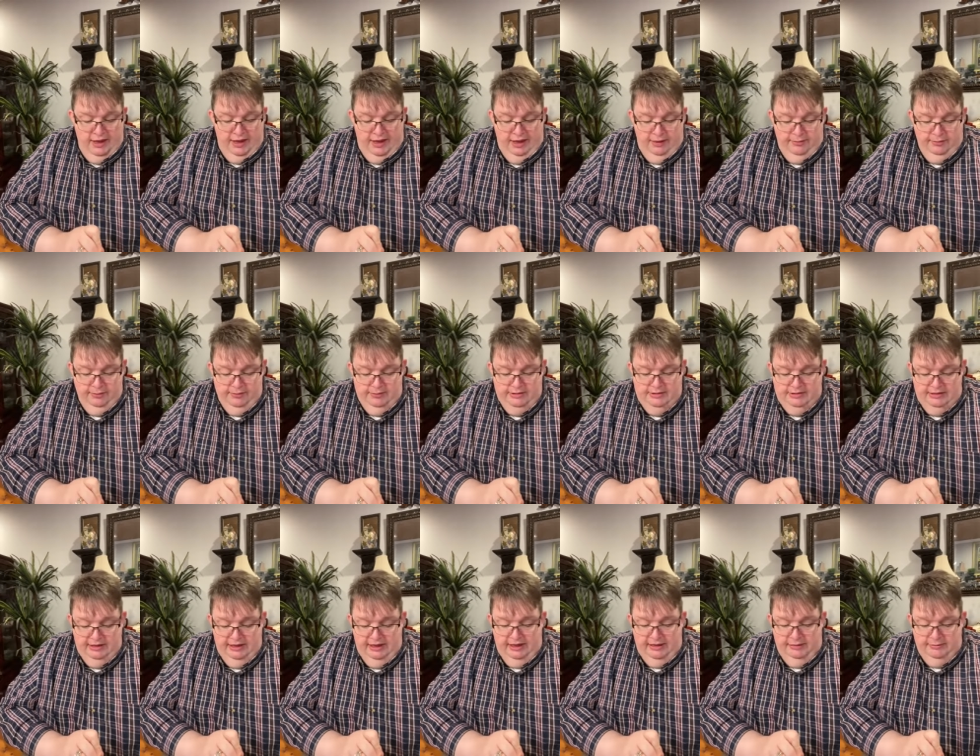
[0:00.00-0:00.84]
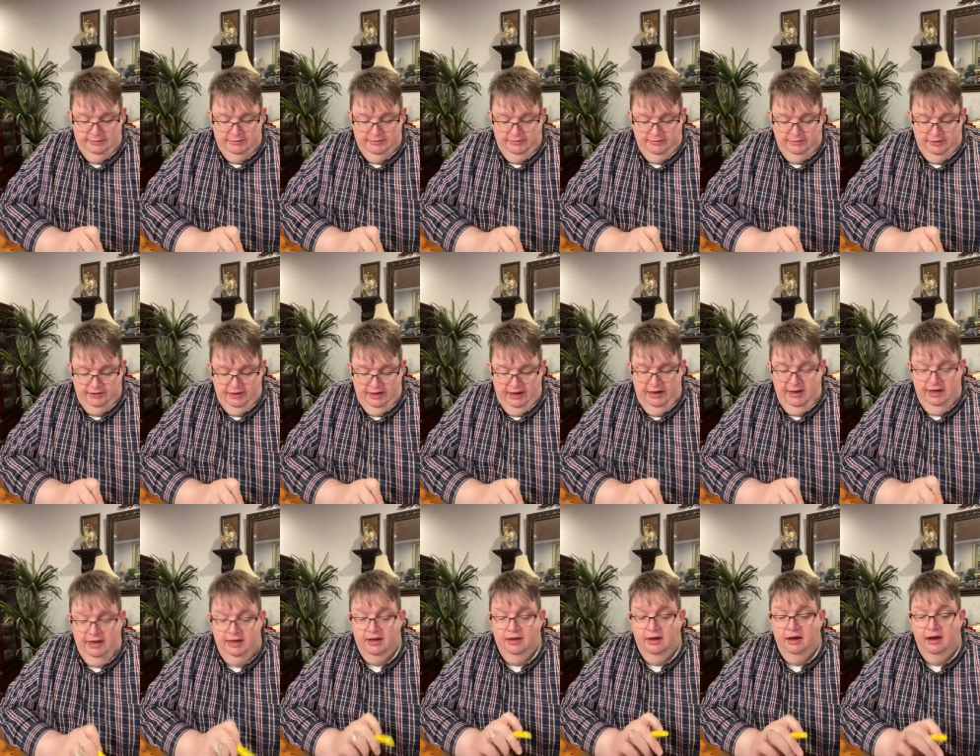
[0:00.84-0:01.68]
Abram seemed to
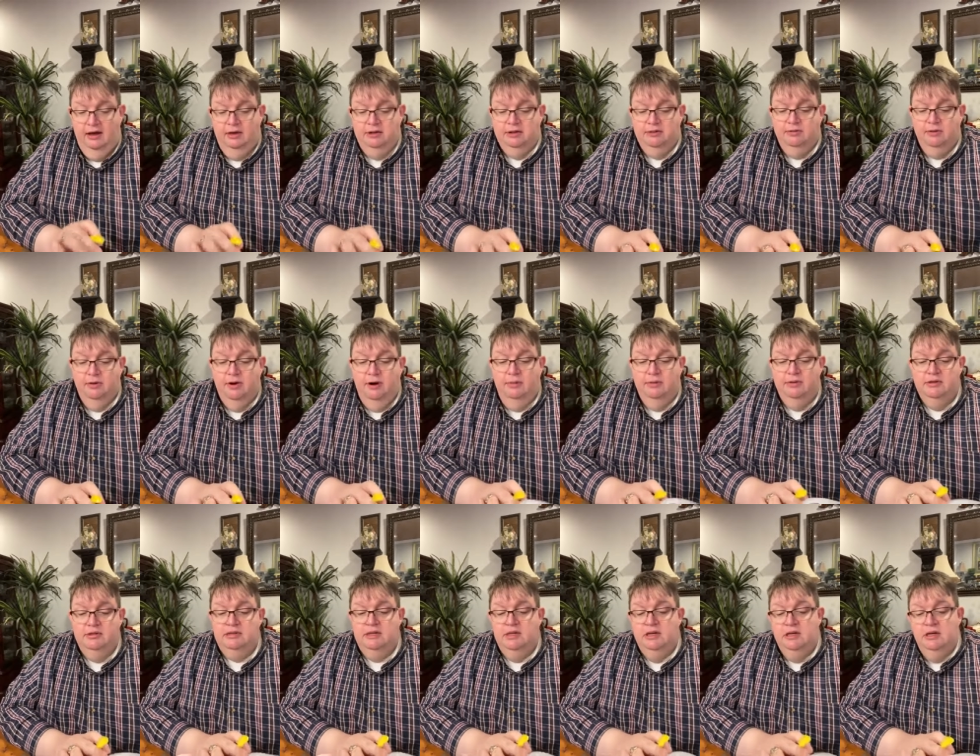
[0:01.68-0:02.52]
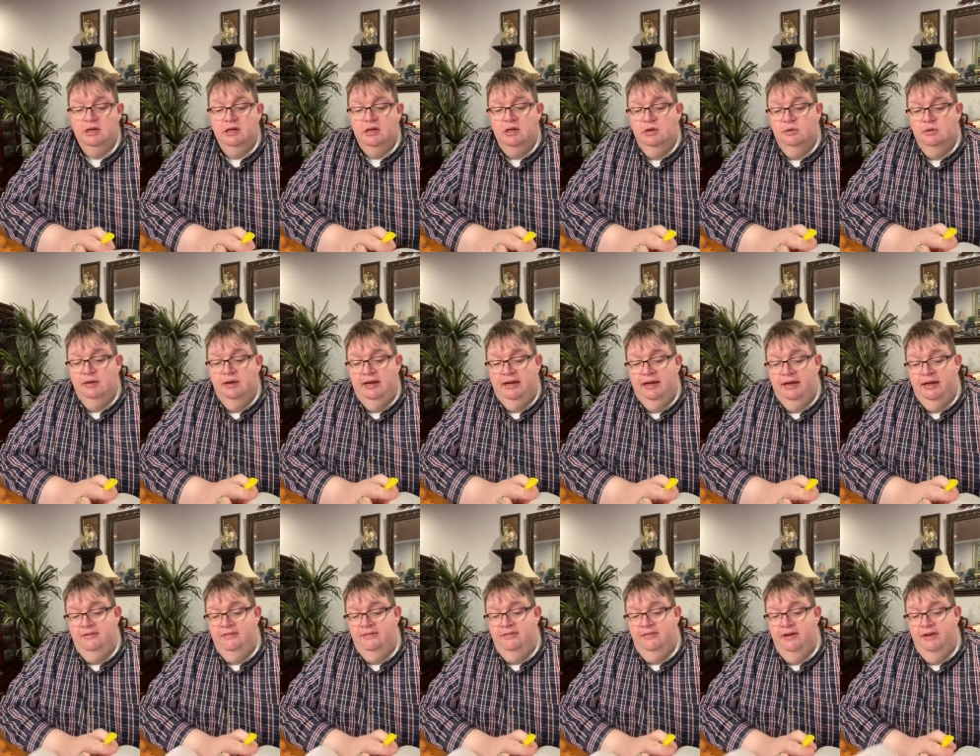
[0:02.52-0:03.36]
forget God's promise when
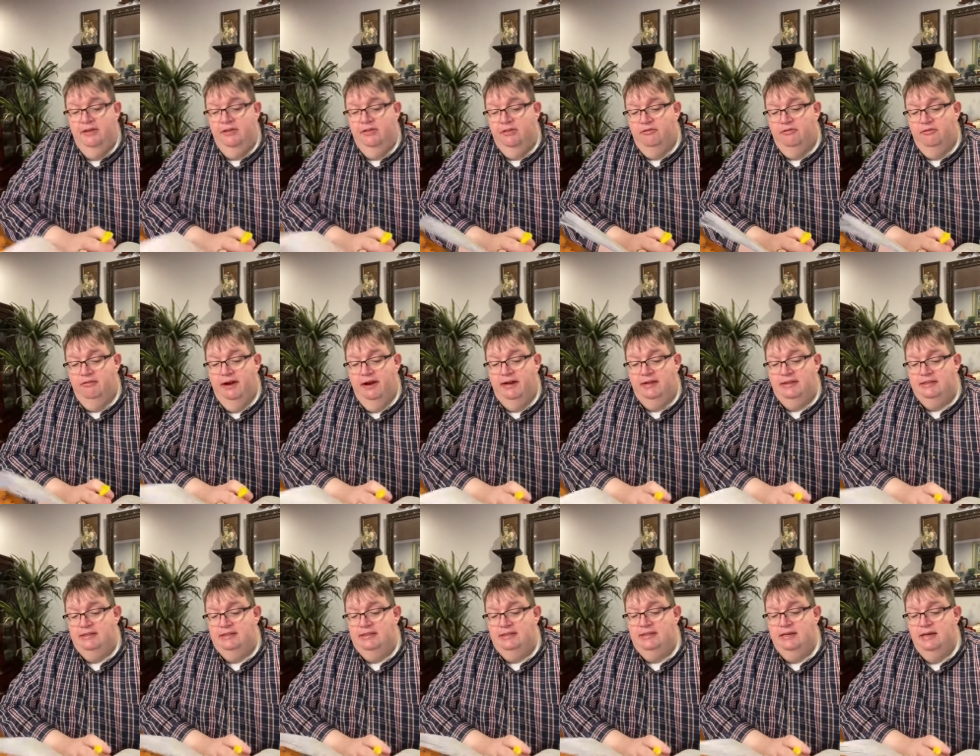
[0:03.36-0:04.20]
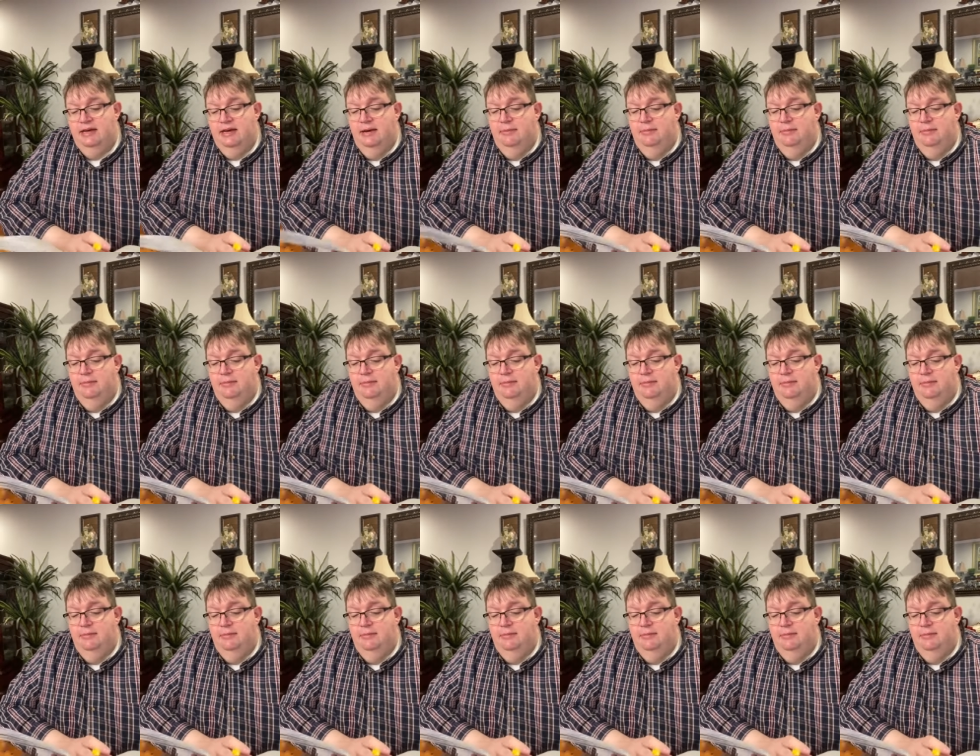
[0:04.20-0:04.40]
he felt threatened.